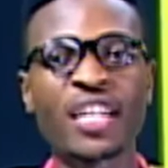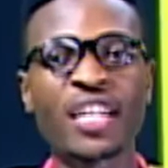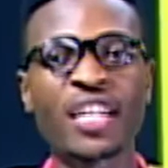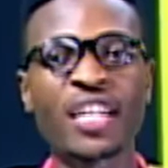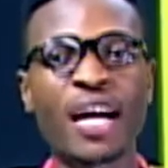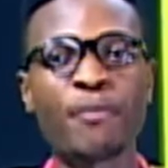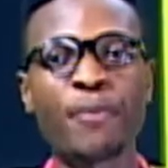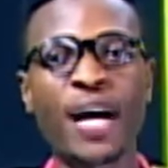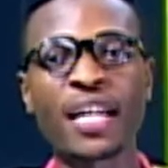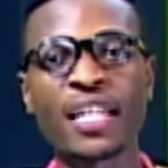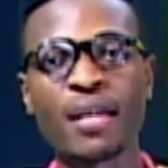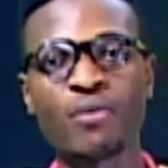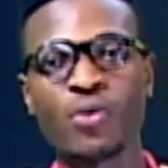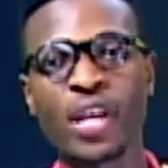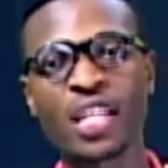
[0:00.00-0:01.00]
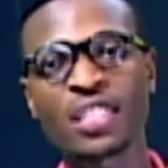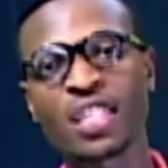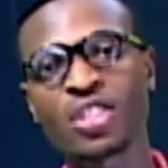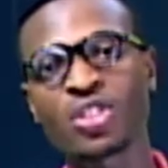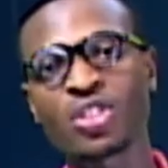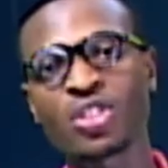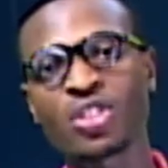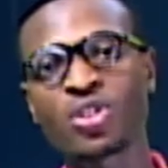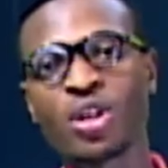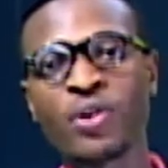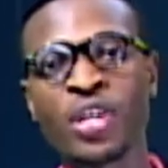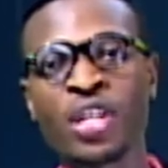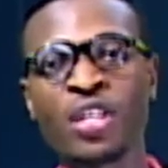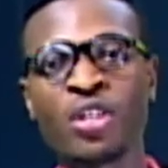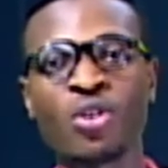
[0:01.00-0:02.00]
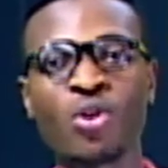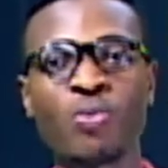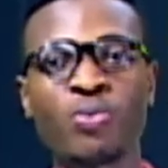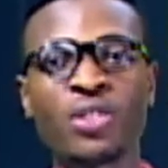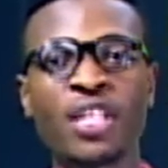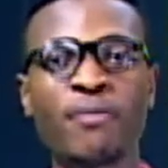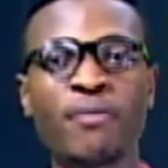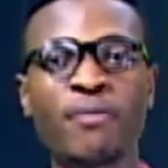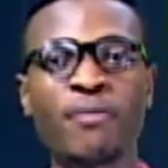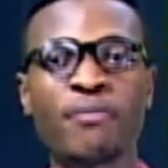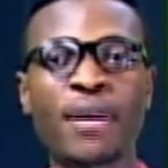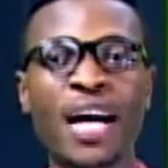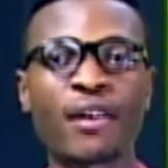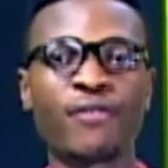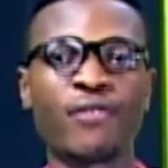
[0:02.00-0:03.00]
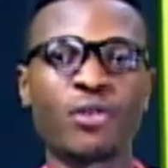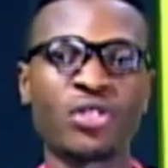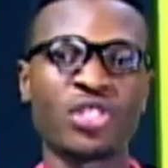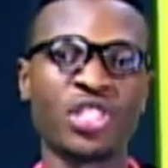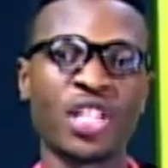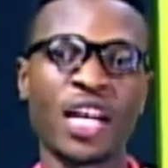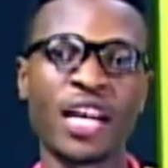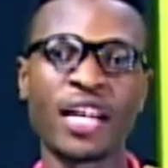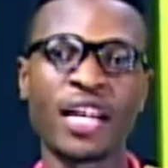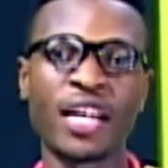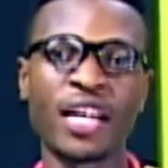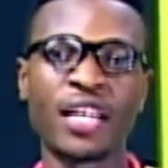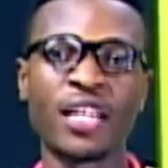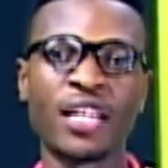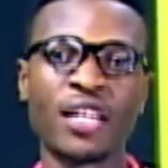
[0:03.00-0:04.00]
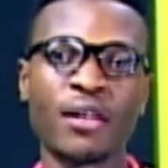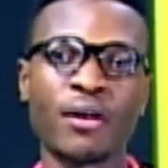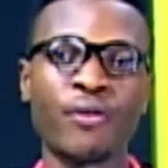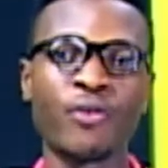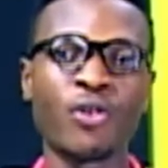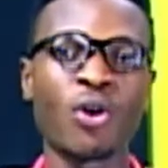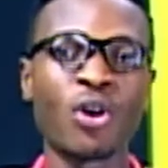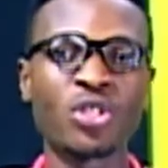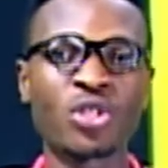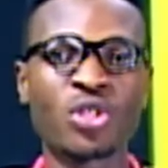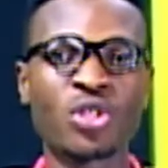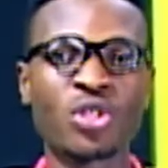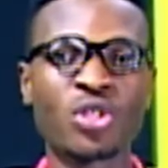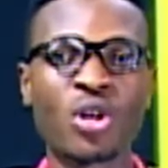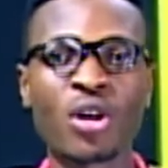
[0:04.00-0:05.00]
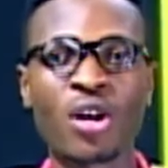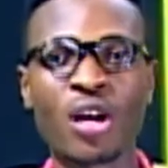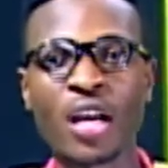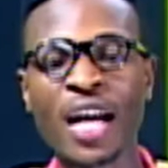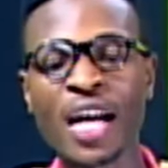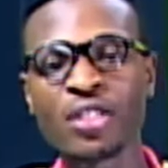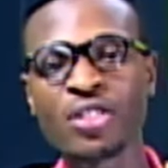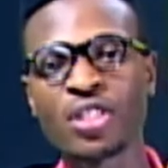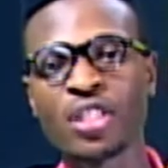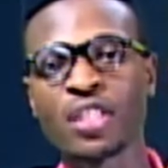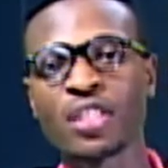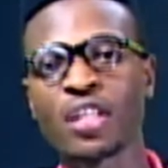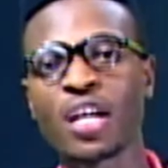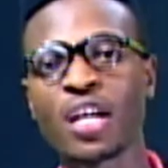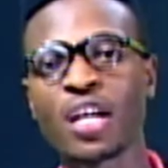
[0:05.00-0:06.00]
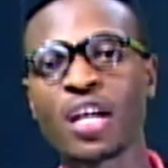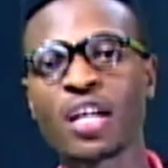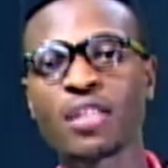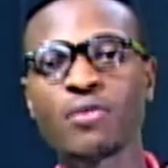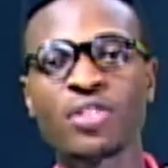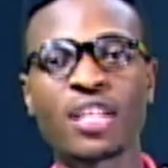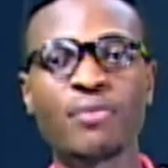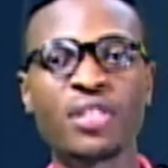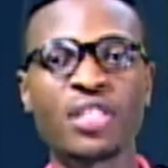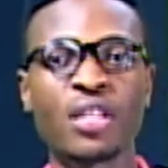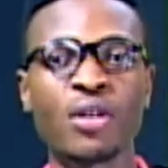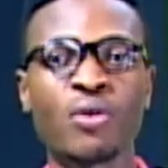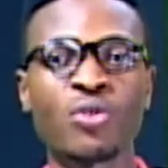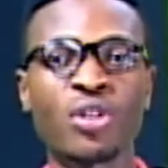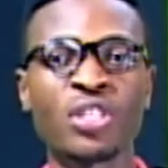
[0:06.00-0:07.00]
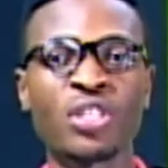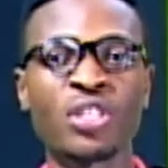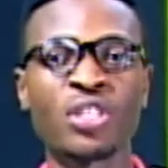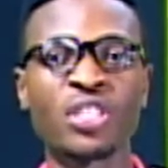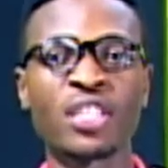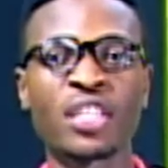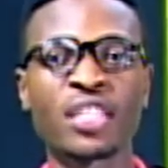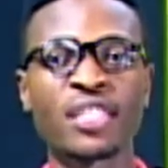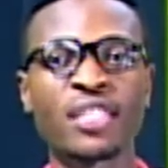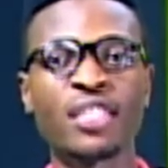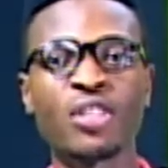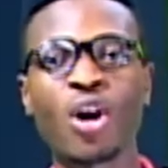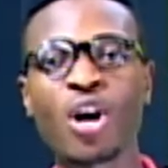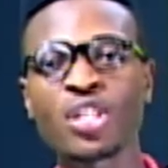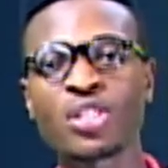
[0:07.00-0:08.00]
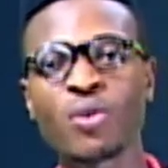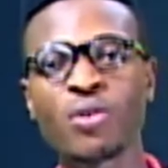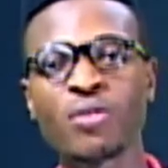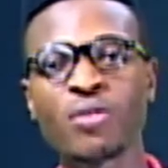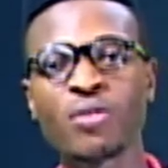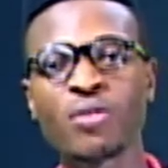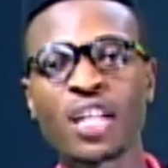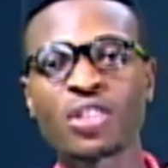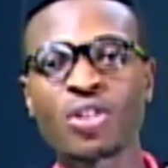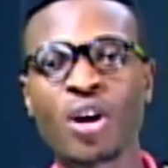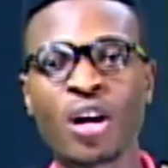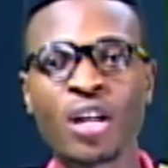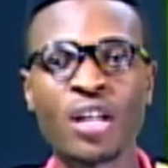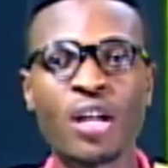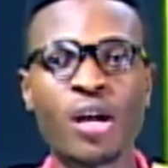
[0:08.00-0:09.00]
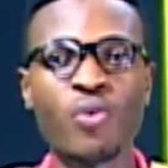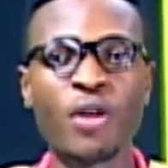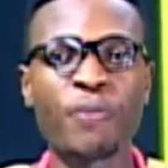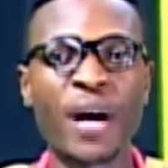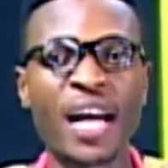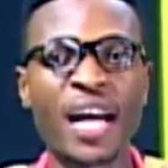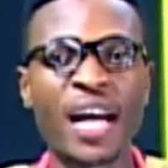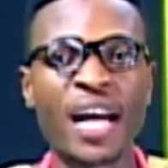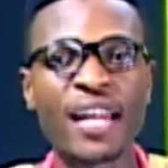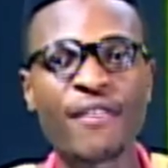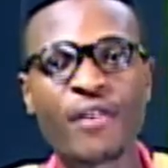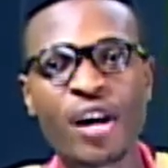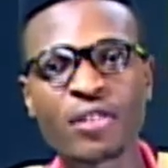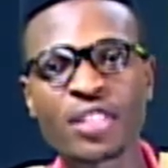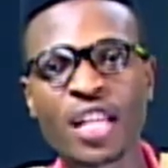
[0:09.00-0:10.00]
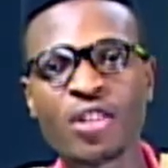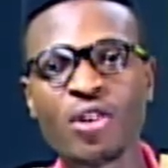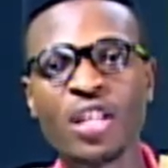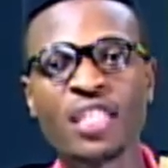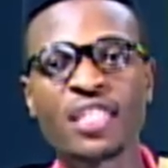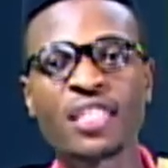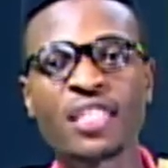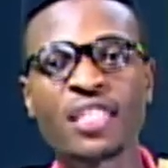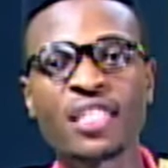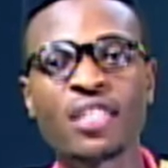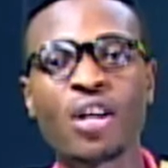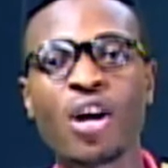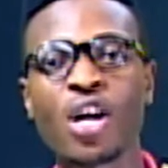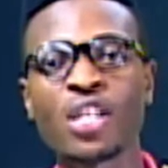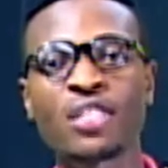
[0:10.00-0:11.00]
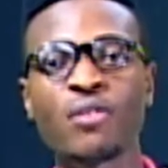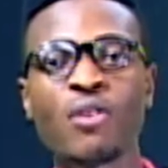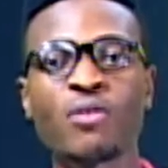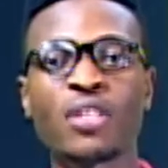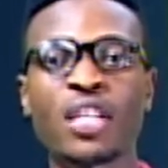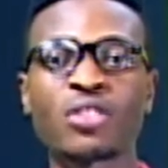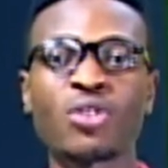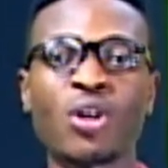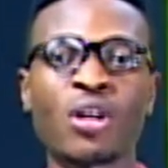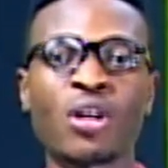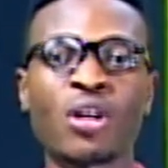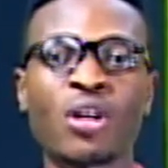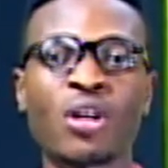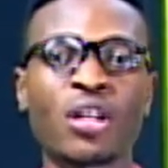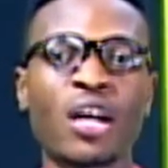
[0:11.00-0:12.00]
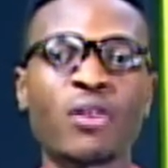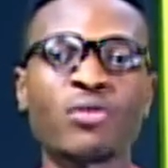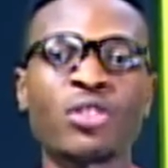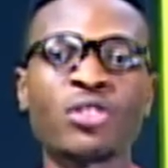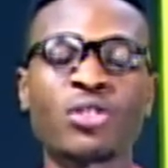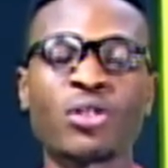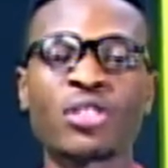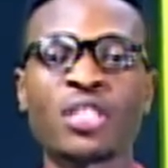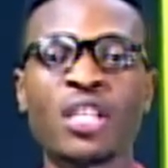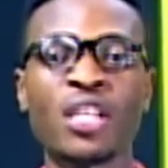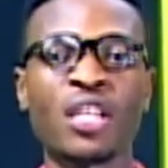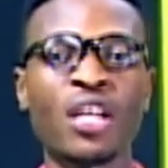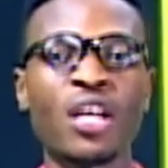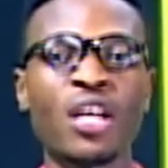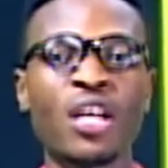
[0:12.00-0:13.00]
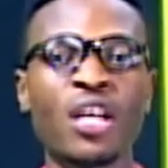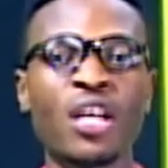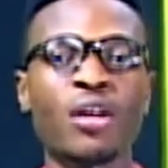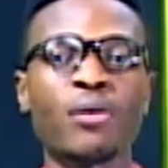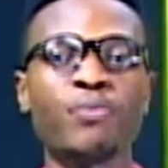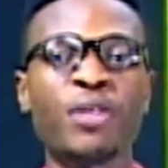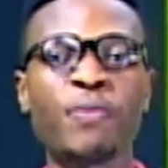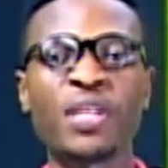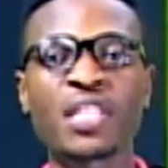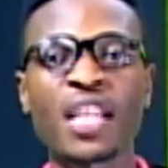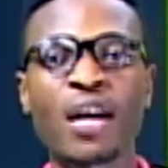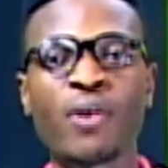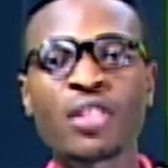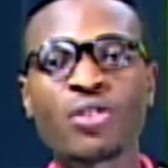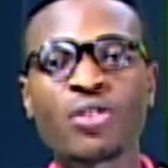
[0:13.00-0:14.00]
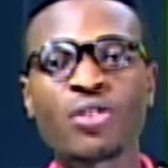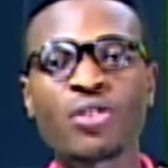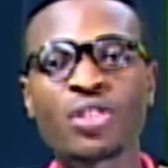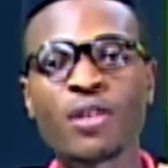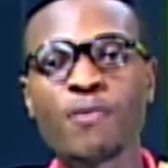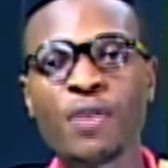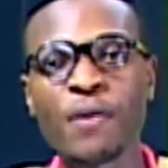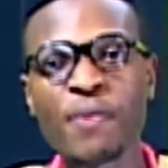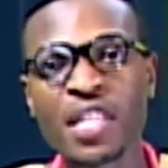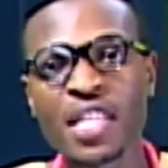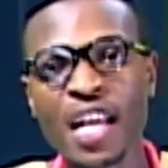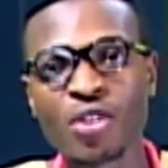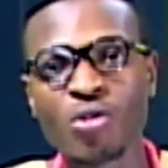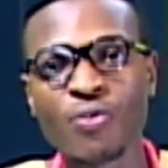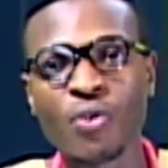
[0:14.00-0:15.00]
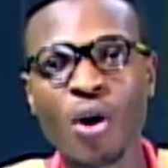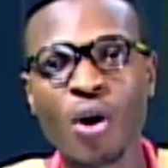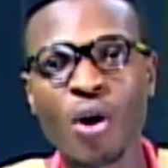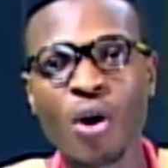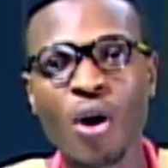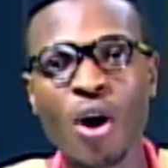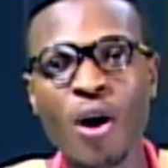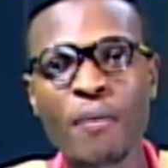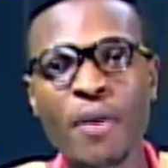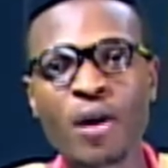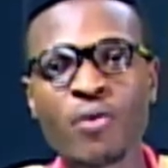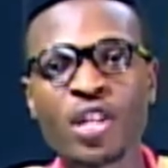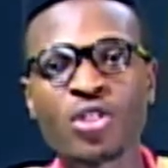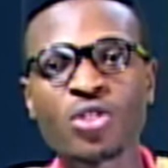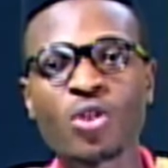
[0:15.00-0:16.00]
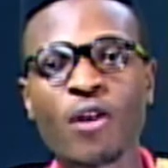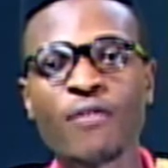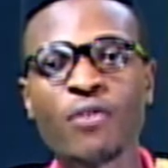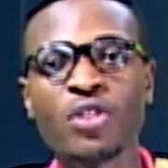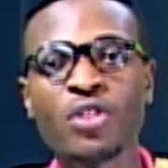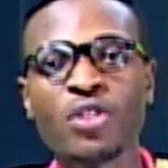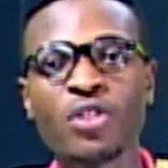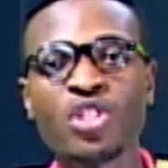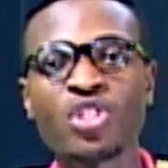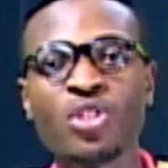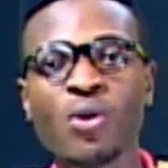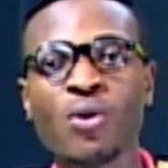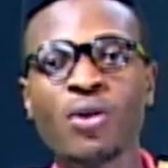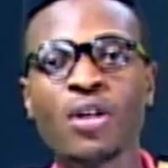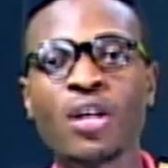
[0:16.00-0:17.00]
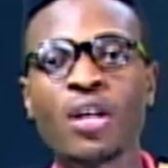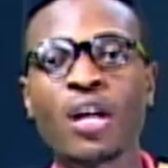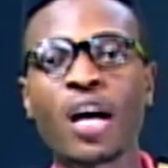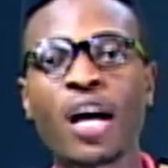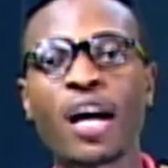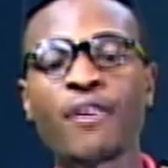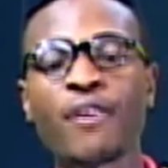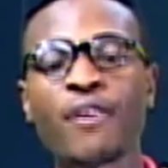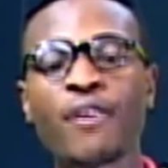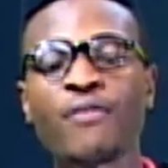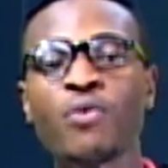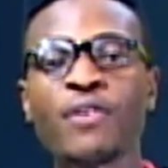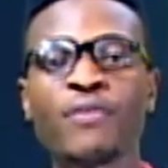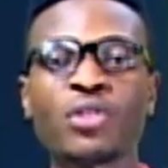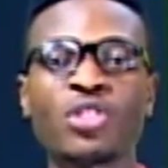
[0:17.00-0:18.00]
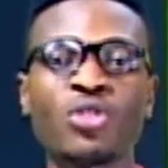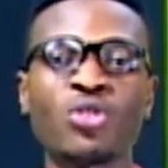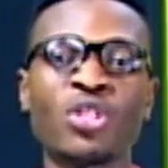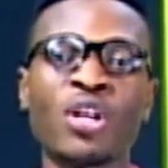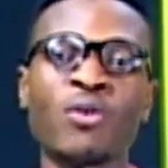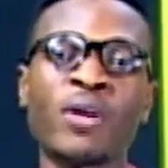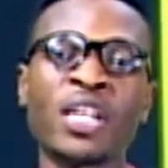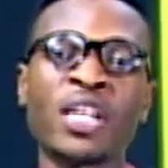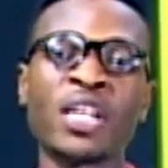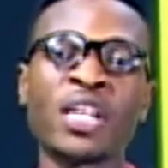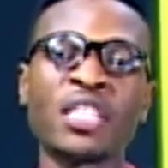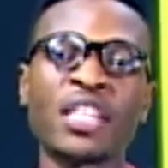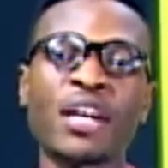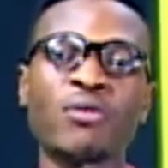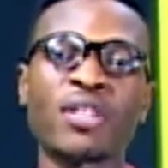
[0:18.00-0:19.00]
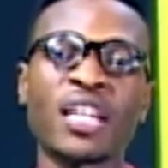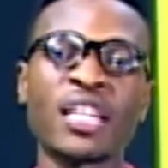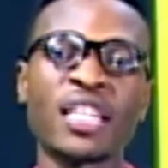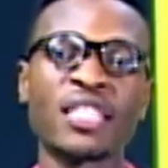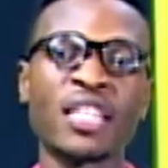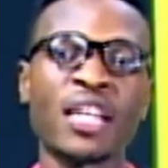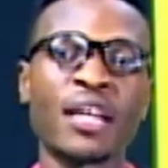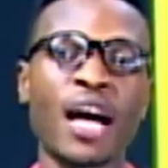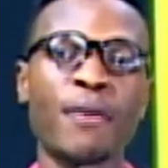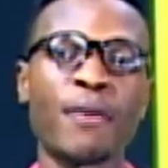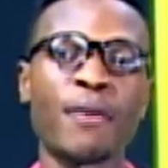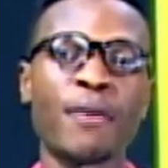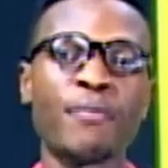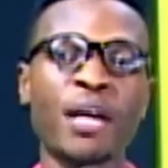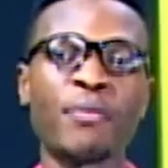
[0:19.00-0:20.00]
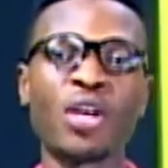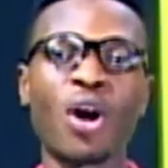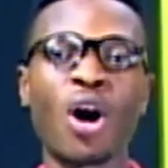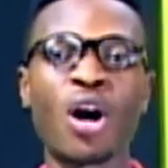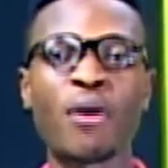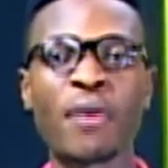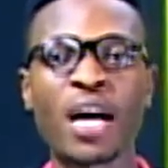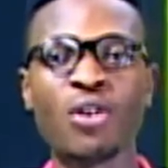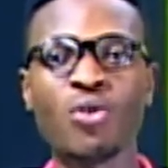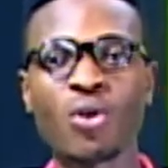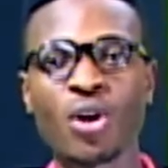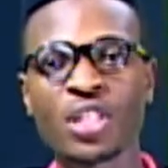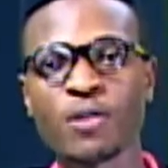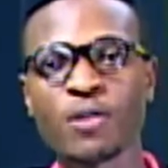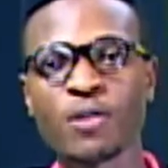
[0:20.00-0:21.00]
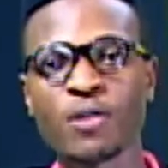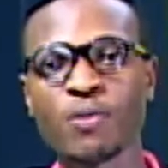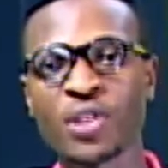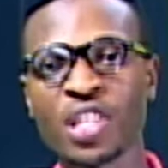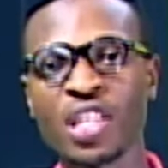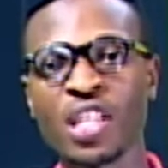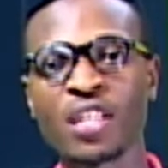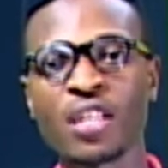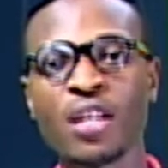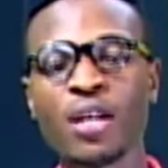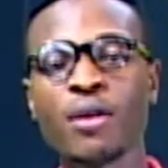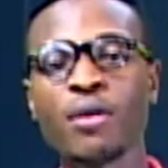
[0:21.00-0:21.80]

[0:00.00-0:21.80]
grandpa them, we ancestor way, they don't go put them back for cheer for control country. And Sabi say we don't hear listing all to when I talk. We party for outside don't listing all to when I talk. And we don't talk say Bibita, I want to say Bibi thank you for all man way don't talk for this show. And for we for studio here, what tell Unana say, I bear me all man look out to picking,